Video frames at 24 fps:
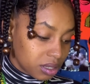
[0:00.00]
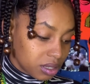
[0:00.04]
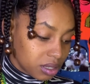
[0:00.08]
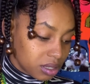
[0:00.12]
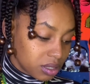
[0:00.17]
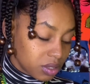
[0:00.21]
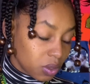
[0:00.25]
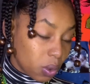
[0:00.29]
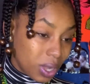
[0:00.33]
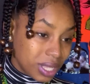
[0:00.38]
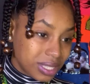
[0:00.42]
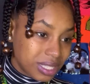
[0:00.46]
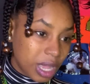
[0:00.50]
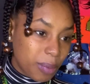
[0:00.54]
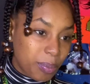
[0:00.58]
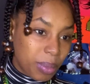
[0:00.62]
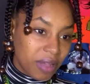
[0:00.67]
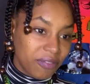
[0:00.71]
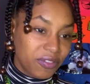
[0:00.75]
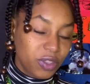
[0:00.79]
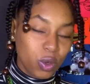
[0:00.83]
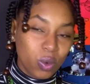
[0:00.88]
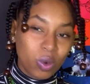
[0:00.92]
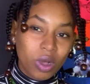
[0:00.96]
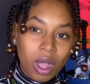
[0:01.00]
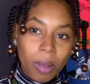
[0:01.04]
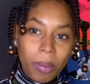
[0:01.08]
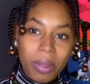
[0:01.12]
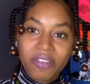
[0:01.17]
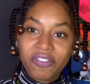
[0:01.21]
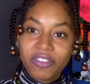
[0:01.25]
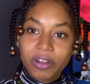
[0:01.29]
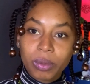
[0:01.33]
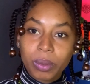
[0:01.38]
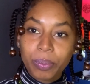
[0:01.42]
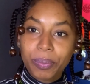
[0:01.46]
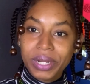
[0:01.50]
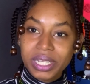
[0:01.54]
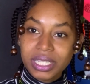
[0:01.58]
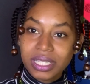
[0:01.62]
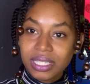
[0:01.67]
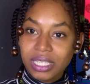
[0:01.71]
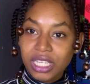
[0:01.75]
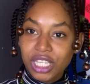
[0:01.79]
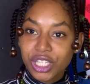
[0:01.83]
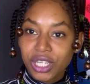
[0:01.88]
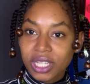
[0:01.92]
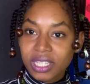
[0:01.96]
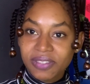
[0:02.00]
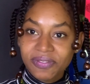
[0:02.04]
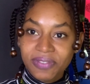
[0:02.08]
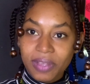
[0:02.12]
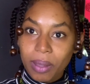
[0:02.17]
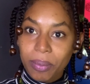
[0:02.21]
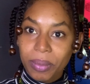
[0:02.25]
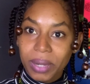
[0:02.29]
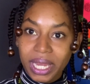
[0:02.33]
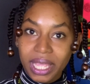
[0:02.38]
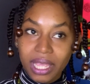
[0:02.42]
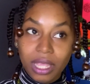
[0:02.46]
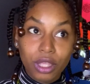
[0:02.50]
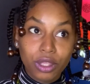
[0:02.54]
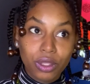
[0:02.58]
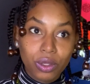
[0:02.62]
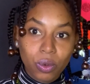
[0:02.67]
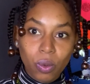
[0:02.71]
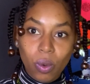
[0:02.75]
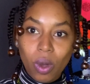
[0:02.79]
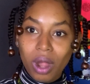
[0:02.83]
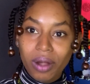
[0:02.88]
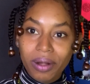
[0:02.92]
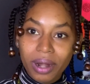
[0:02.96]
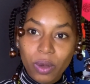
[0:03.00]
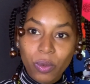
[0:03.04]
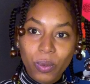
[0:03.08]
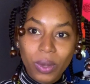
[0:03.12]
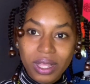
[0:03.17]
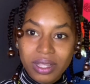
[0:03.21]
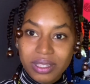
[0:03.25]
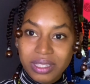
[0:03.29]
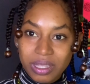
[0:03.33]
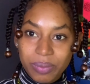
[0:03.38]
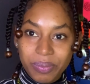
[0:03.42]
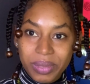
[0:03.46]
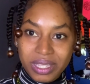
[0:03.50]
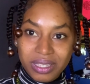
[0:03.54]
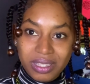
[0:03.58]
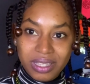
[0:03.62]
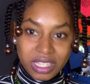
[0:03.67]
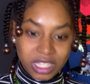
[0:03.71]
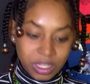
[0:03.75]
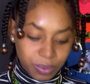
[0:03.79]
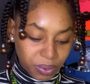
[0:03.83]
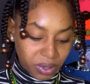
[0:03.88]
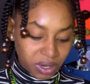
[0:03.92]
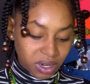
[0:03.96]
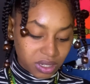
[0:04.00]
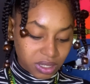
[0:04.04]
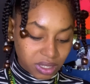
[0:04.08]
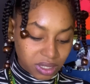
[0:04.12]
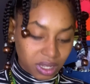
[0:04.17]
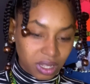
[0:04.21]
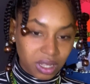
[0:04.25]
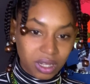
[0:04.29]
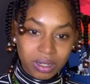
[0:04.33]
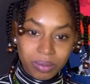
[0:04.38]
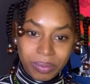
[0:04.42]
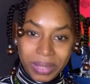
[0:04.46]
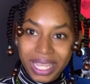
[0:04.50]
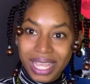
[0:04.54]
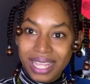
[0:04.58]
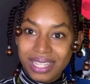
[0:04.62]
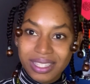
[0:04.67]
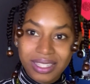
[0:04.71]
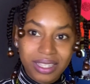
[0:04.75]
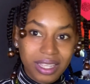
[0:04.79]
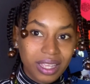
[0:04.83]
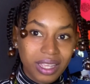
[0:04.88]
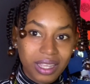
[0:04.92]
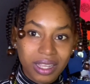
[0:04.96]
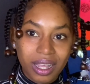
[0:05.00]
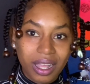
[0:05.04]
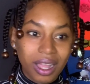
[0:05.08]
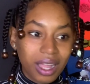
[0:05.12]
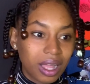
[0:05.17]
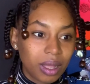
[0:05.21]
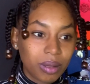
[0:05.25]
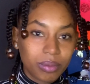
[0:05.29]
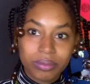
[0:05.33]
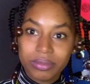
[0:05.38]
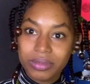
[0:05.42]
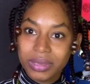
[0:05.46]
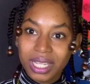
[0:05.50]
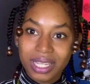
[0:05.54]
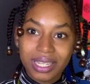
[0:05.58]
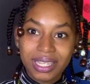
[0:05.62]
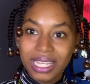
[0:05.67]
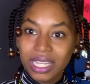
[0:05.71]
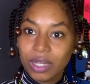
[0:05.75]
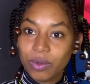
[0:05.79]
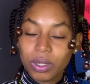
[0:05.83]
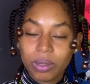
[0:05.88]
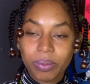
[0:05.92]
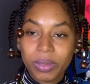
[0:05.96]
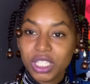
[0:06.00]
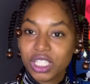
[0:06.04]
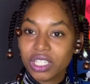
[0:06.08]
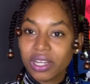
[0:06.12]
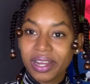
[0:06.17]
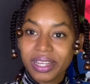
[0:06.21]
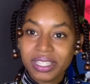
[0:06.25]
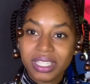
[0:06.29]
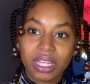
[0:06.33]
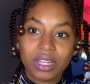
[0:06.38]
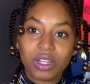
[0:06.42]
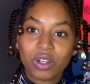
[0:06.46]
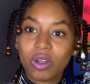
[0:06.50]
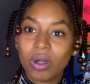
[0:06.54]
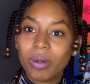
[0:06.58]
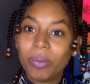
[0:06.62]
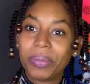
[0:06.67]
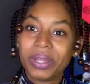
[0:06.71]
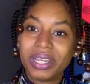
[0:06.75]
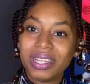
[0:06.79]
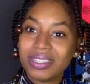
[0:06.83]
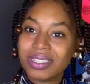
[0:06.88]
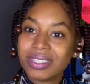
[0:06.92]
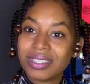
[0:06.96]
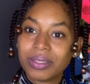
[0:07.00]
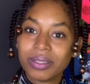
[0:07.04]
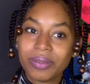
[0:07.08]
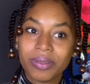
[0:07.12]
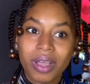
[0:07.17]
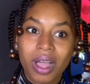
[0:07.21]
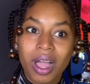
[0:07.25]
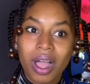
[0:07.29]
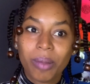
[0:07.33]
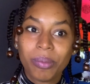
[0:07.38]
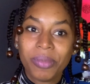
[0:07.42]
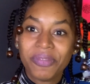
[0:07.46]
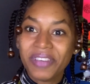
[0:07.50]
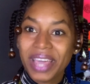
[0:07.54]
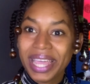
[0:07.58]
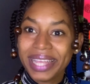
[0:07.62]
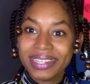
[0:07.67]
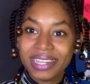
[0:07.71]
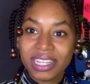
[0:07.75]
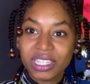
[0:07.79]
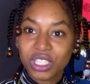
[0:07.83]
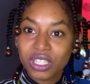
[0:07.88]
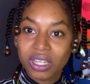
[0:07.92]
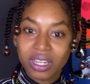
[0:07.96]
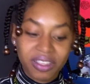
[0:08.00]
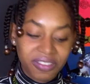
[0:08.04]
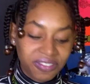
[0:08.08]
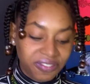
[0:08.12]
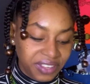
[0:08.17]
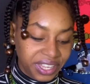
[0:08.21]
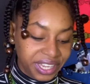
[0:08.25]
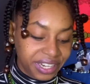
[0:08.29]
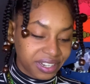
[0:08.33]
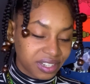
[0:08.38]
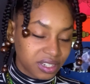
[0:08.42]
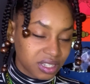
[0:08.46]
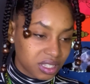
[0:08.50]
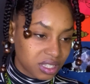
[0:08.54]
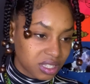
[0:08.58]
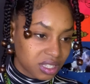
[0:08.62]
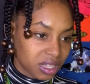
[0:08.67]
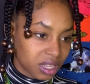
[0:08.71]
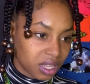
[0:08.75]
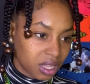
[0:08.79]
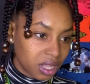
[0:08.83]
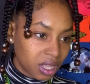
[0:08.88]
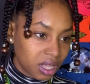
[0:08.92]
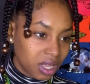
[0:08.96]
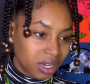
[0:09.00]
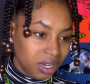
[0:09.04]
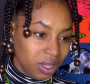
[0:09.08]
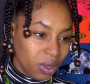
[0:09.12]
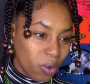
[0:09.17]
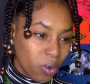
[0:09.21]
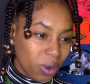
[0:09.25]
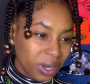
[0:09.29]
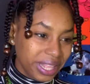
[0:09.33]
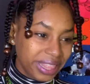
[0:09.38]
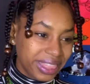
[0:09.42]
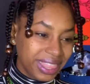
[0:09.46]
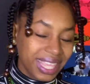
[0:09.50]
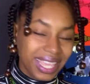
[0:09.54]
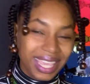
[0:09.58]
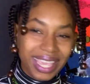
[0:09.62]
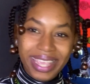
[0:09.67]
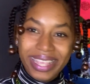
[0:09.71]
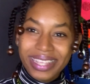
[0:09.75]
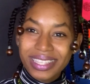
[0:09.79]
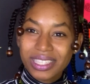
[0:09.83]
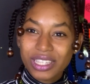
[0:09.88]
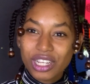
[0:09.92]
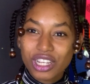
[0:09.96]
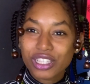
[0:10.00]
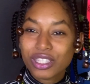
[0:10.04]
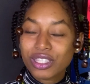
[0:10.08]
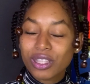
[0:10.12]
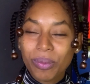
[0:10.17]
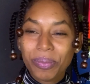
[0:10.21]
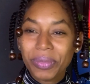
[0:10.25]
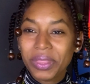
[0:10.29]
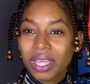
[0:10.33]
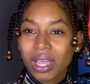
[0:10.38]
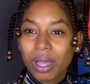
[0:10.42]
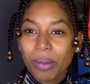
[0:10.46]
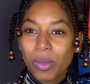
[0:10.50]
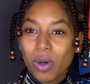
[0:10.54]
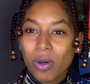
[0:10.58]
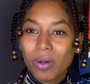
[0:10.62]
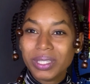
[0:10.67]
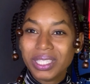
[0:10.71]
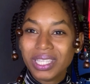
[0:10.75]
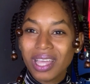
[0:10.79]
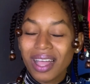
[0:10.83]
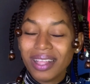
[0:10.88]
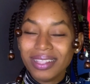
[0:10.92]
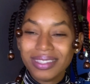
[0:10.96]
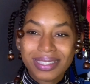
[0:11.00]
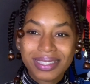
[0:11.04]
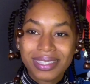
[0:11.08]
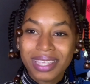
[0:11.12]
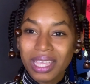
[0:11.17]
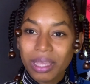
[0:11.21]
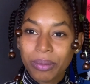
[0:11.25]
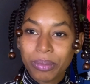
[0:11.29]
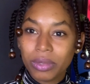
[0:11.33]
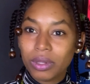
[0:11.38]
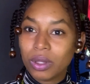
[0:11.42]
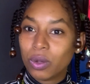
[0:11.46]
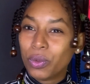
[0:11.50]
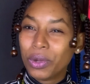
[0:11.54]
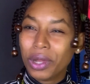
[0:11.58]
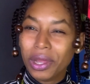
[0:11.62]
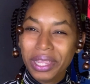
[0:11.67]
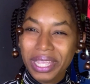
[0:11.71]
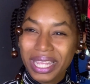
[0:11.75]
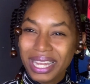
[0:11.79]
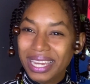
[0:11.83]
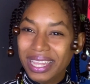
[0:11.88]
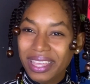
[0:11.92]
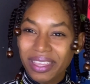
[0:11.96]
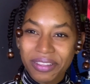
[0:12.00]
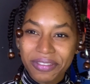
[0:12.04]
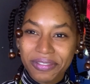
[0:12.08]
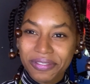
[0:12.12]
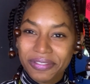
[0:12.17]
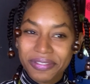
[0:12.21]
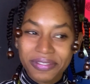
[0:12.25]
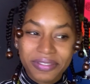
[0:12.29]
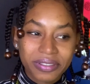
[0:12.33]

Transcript: So on top of you coming from a prestigious family, you are a wealthy business person. Me getting, um, you deal with majority of the company's um, financial affairs. The only thing is there's something about you unstable where you live.